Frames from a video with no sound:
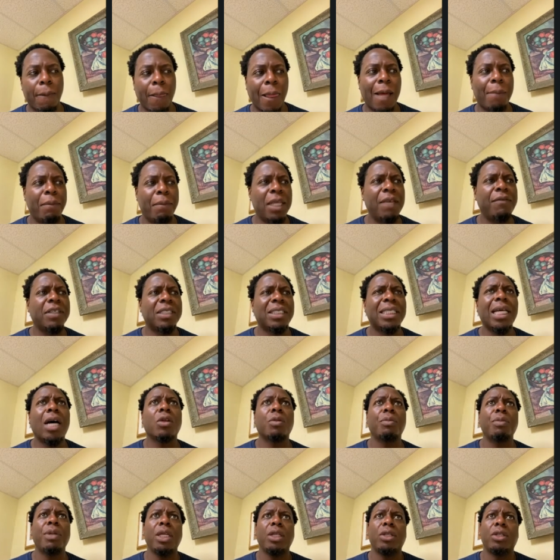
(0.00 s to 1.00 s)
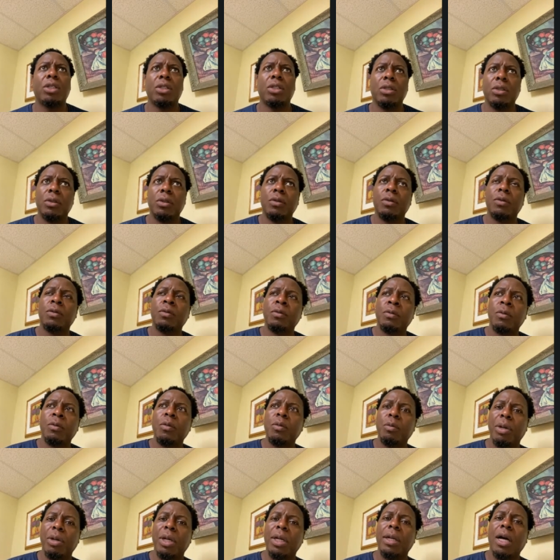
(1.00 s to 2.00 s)
I believe it's South Beach.
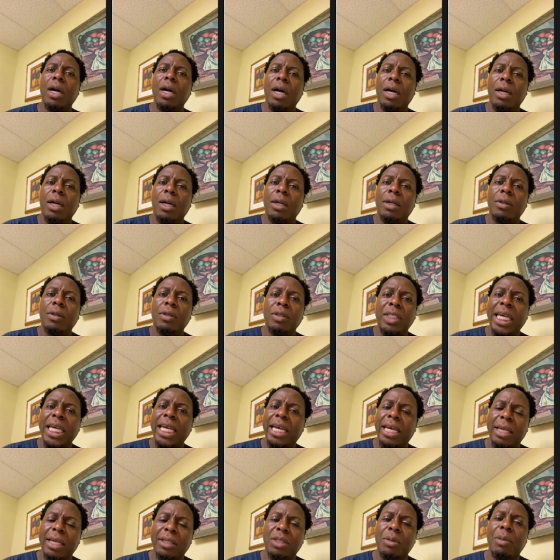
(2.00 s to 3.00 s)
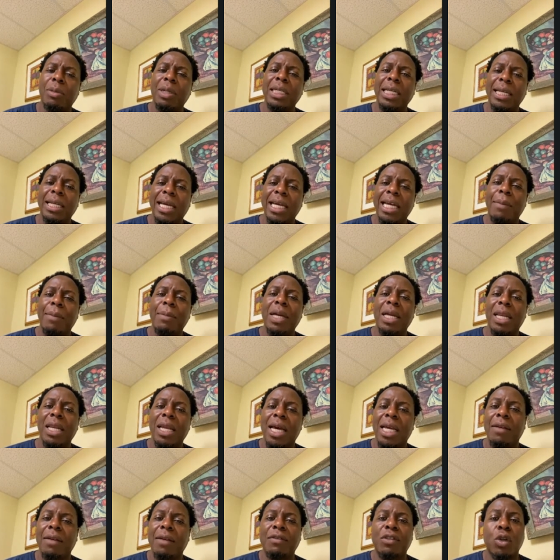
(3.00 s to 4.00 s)
But yeah, so Monday night I'm
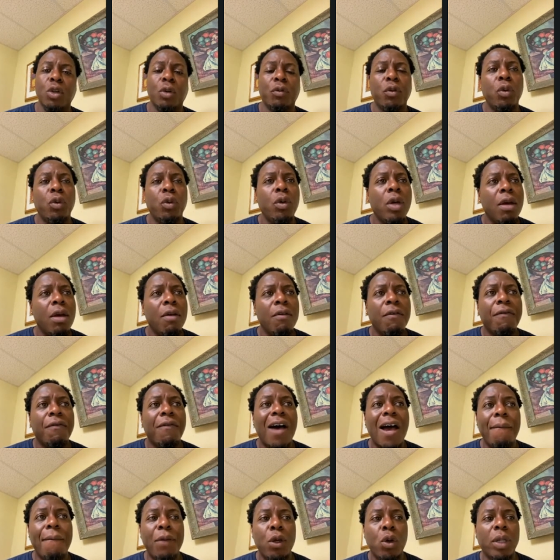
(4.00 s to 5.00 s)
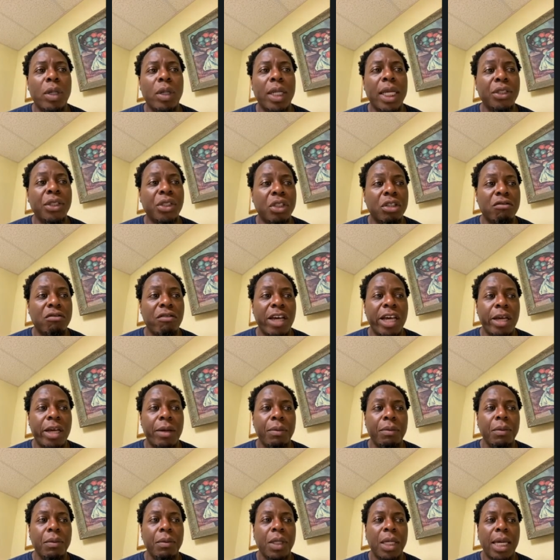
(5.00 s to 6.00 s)
headlining. So if you find me on
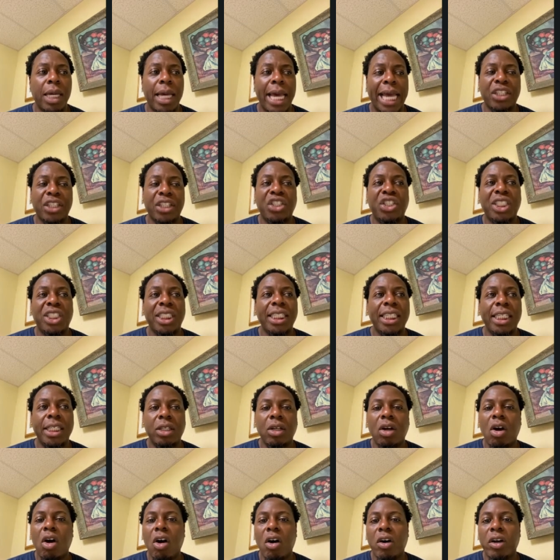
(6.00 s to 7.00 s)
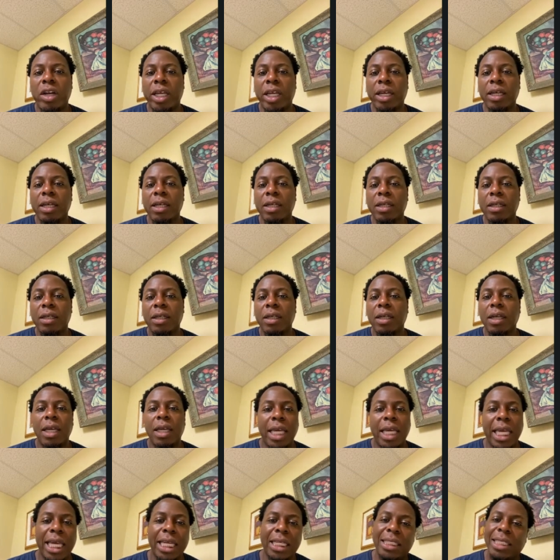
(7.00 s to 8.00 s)
Instagram at Gene Harding,
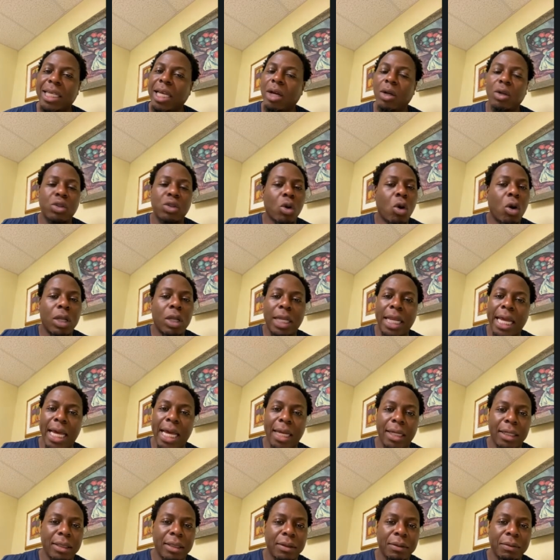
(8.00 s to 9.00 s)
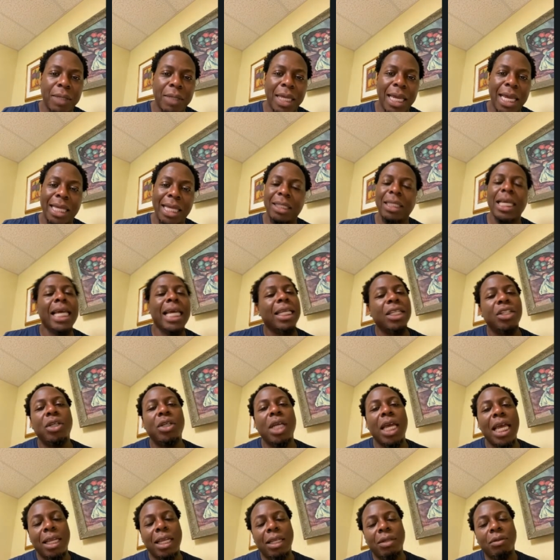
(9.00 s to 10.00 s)
it tells all of that.
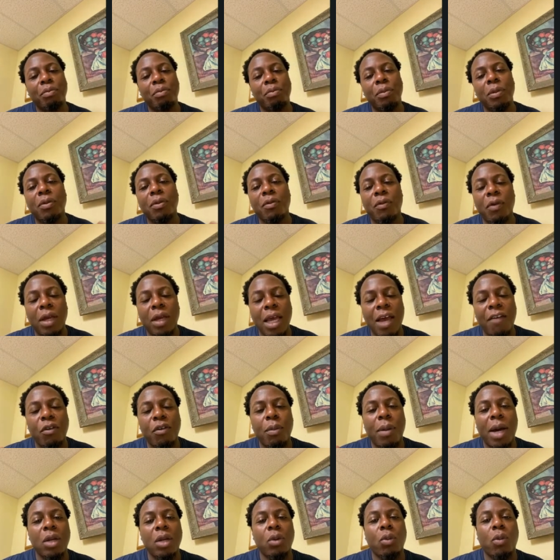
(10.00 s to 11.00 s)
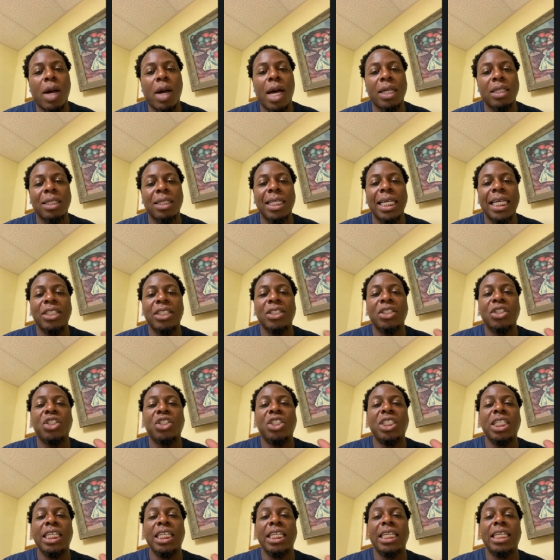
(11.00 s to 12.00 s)
And everybody watching is
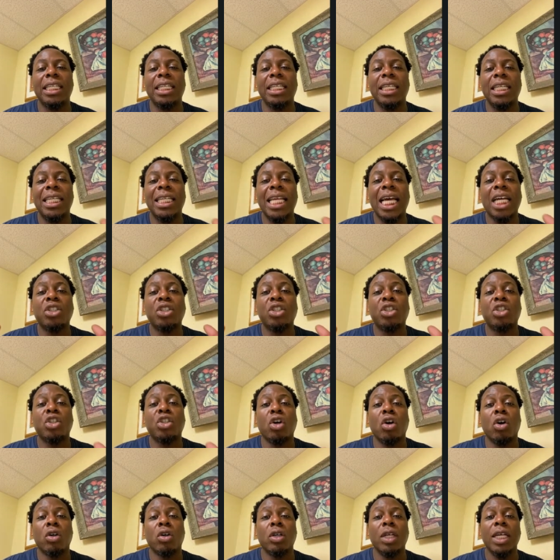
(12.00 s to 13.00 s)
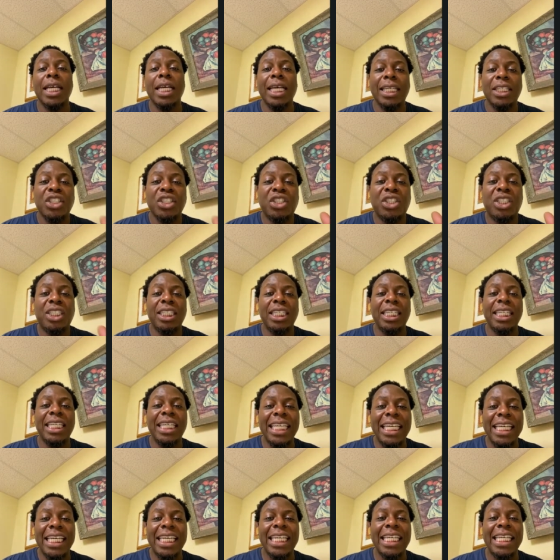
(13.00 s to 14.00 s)
Gene, not Jean.
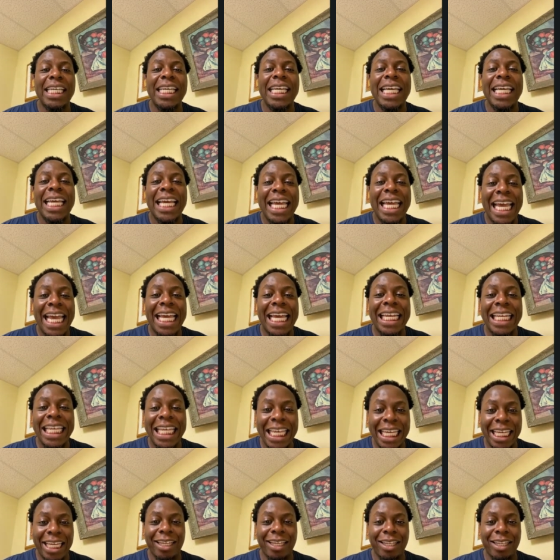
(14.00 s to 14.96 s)
G-E-N-E.